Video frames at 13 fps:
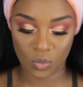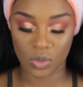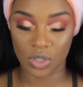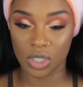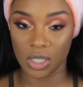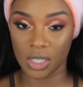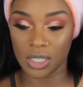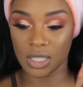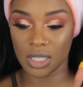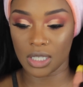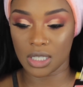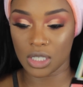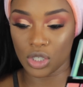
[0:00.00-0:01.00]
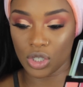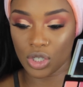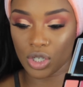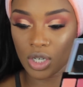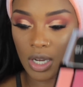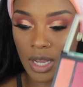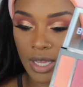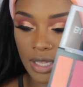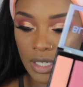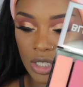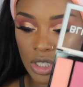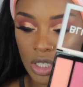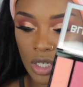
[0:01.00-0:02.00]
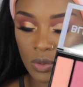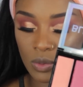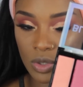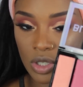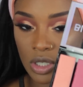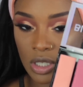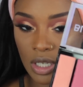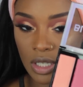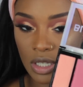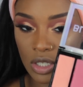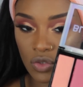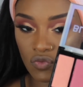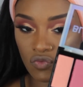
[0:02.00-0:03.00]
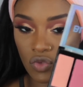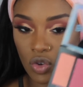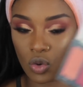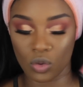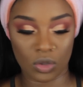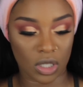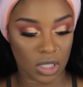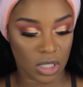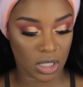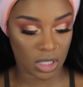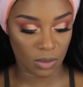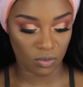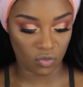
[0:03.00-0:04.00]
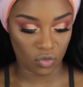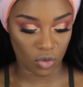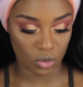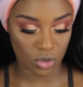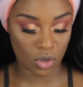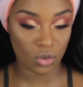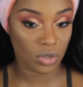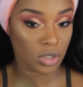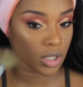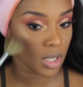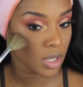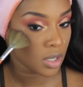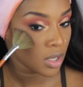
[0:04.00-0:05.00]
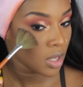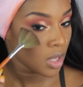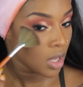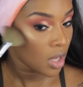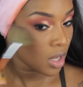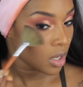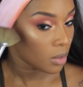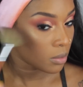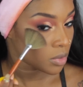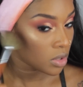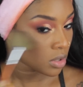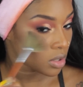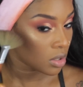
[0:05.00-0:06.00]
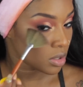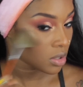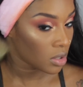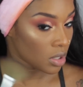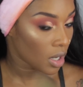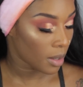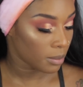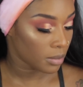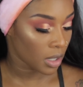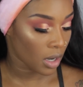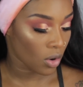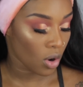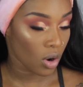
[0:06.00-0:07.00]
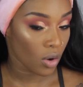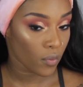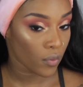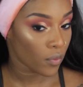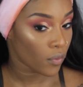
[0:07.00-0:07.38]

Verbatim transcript: which is the Center Highlight Shade, which is like this rose, this deep rose gold shade. I'm just going to top that off.